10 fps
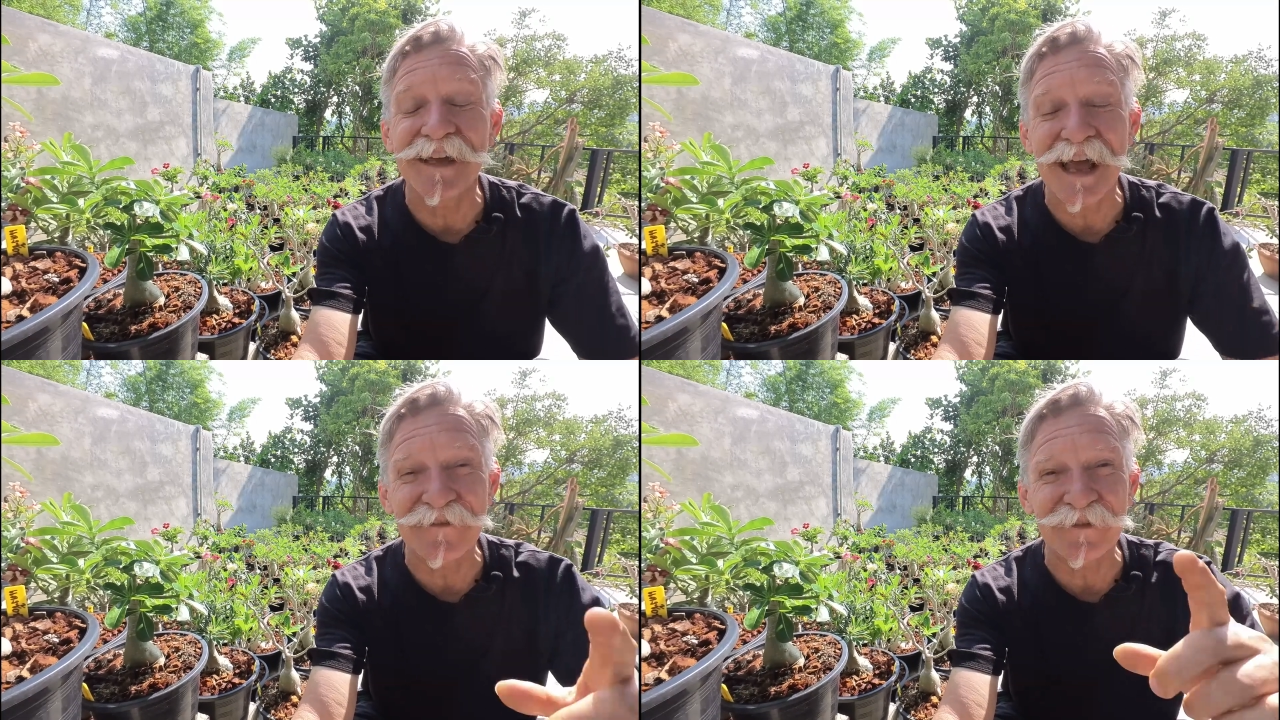
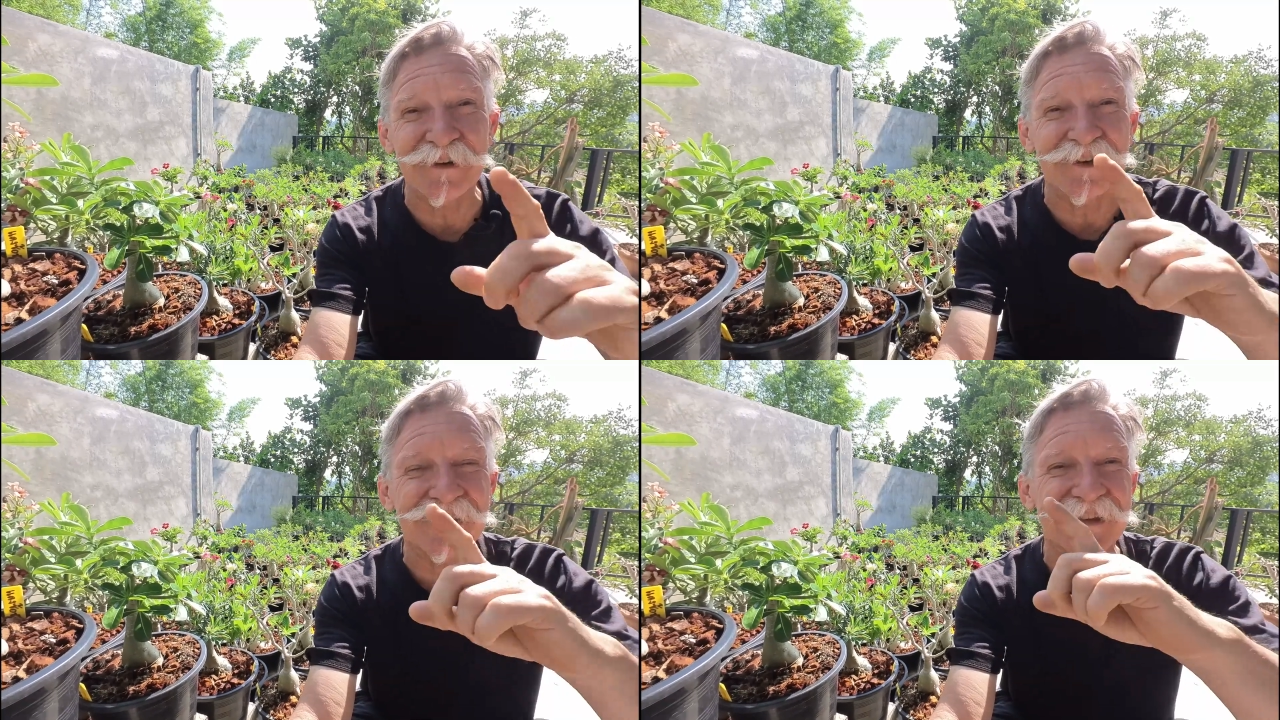have a
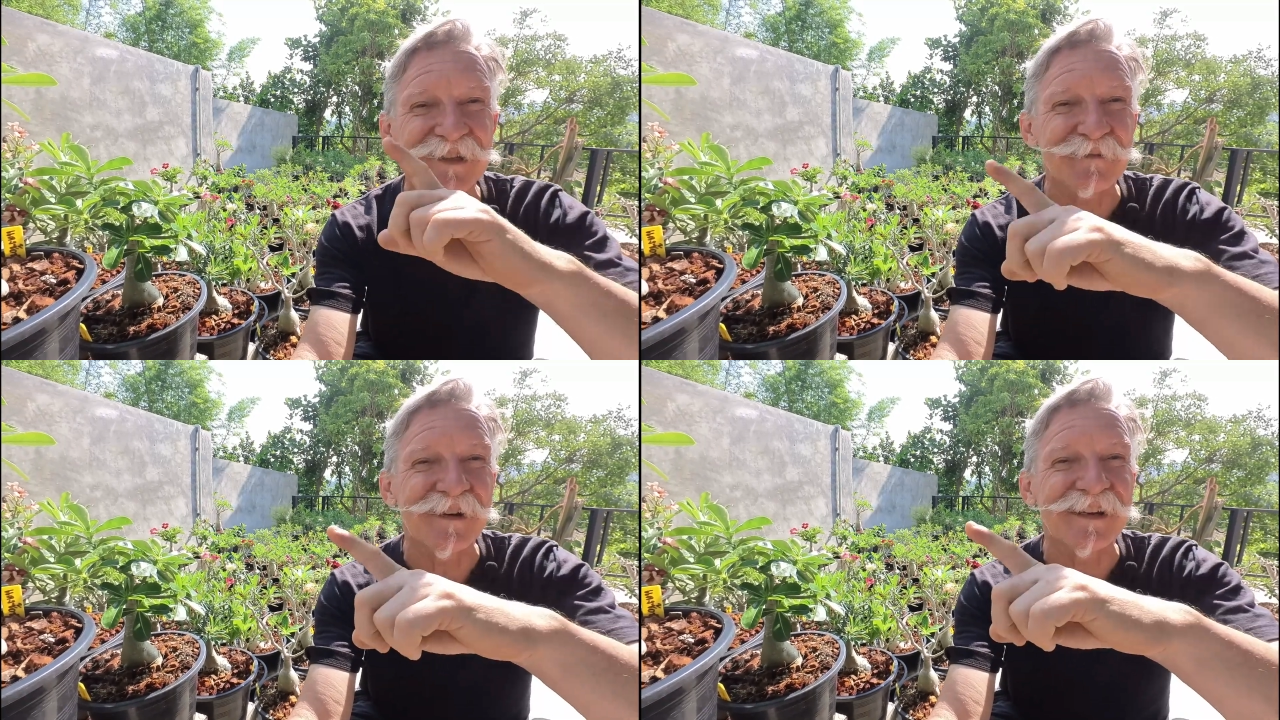look at
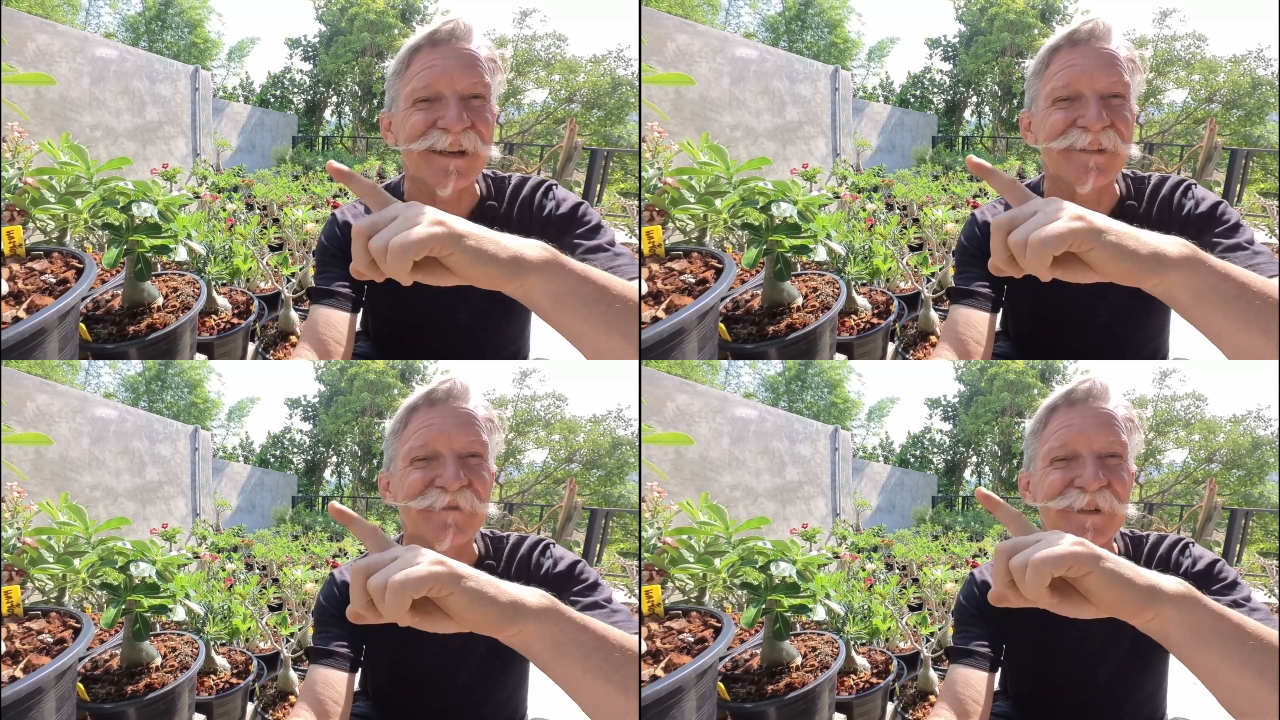this
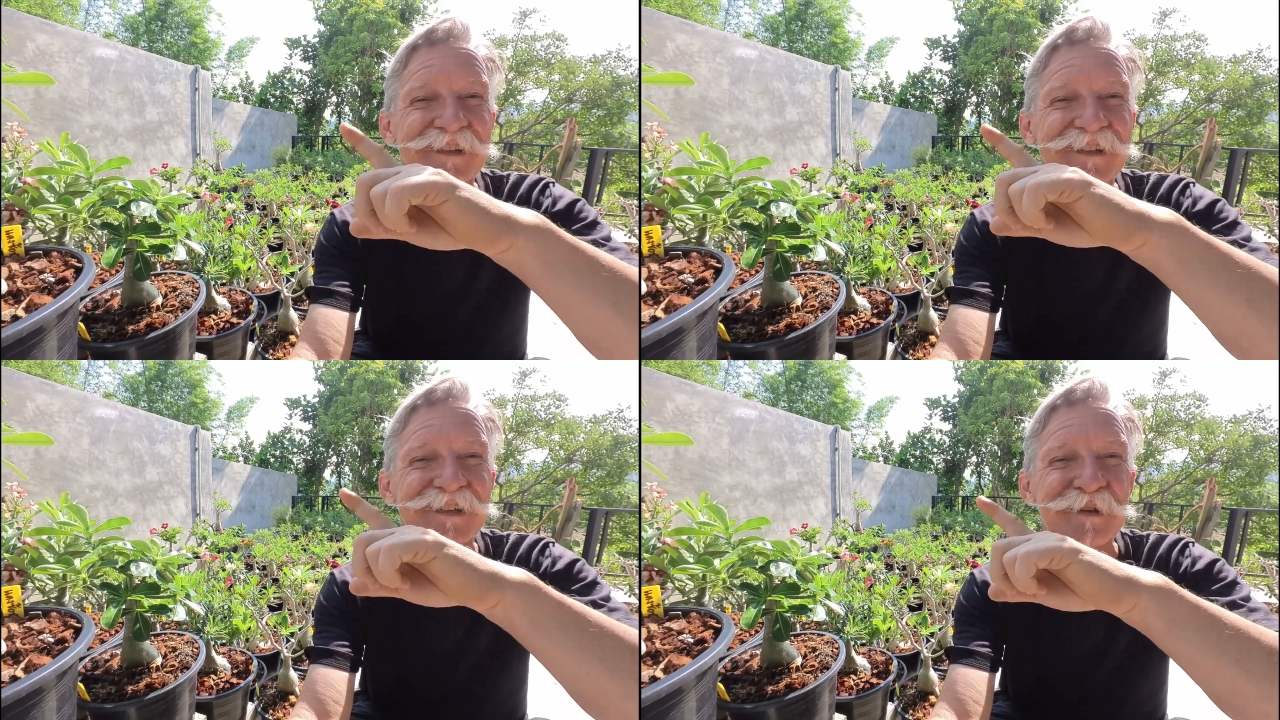one,
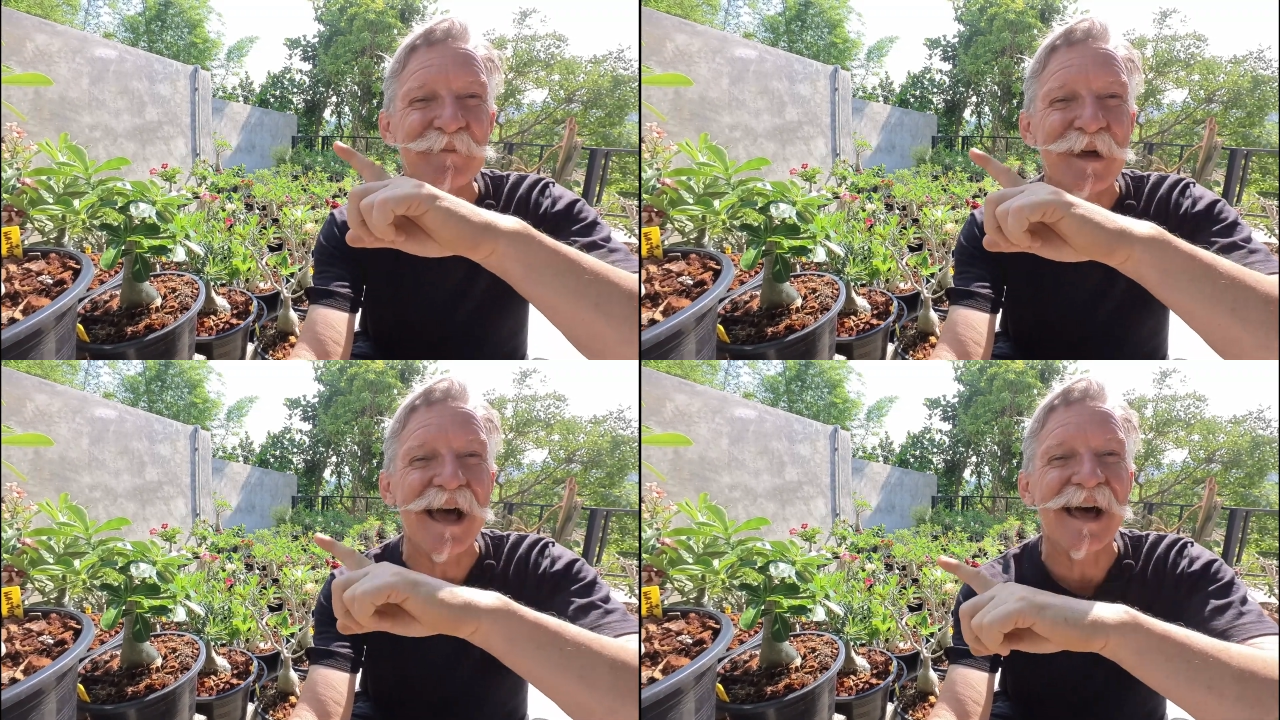which is
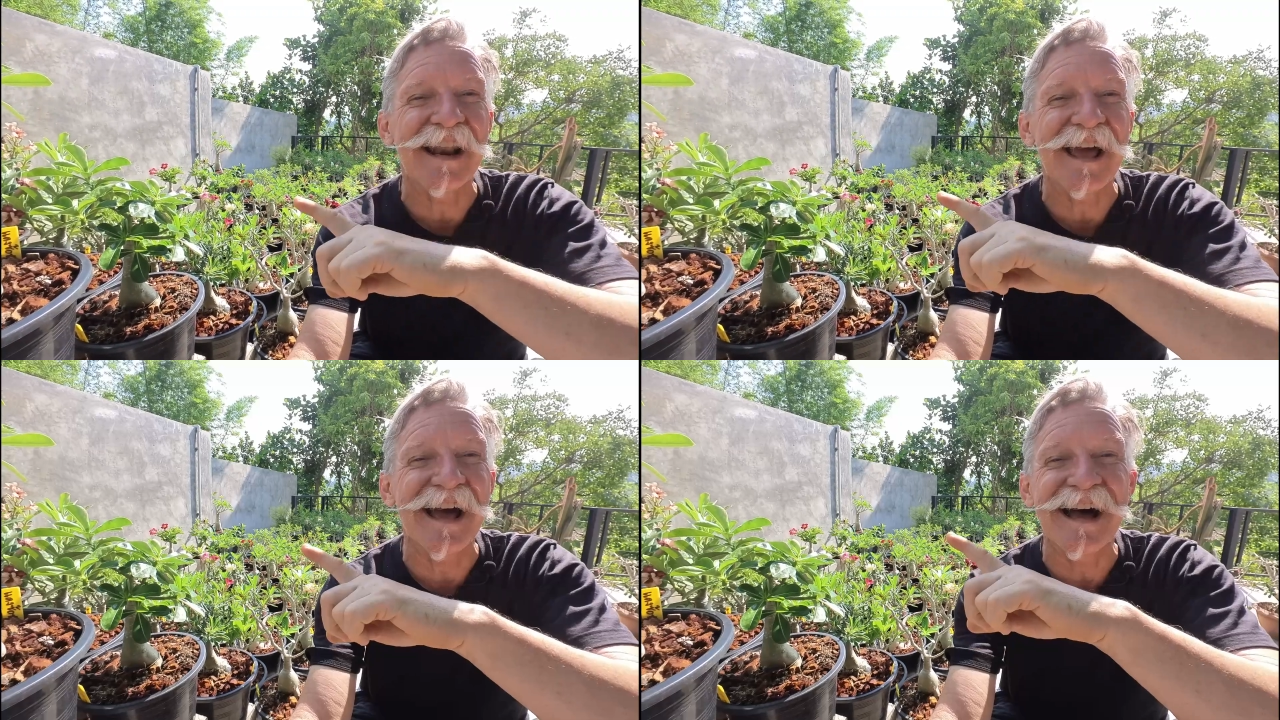about
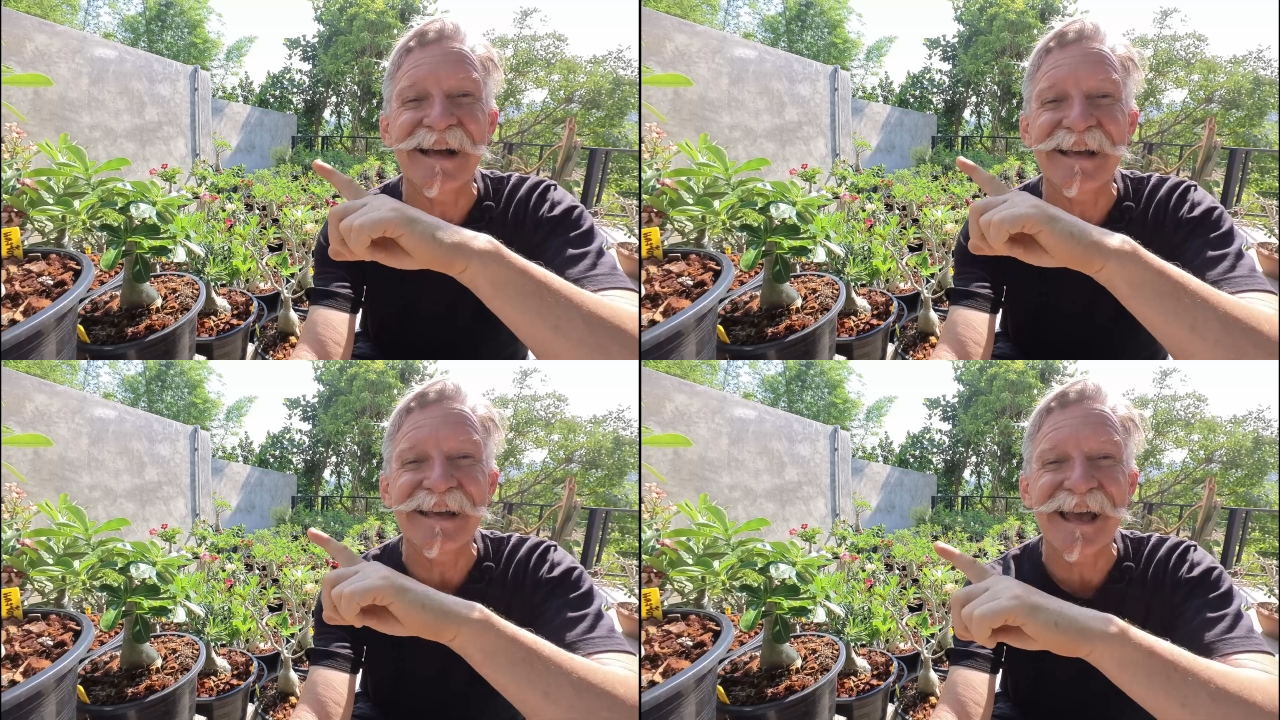our